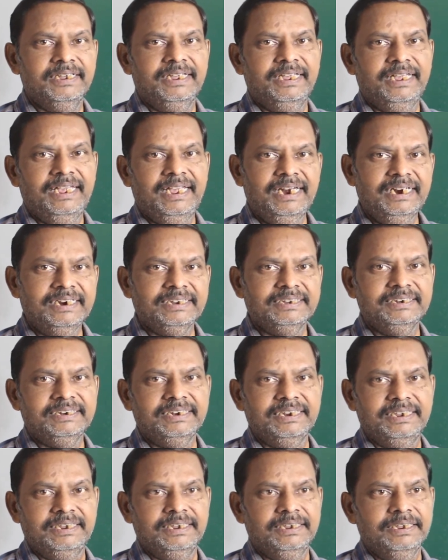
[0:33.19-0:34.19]

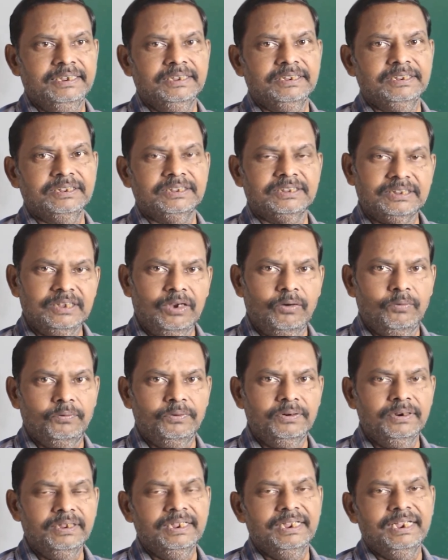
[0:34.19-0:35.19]
electricity, sound,
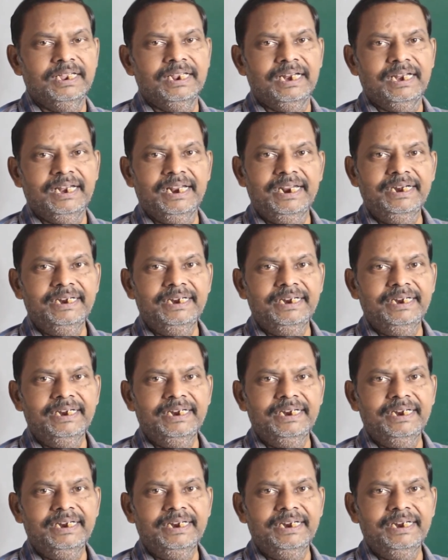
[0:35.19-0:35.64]
light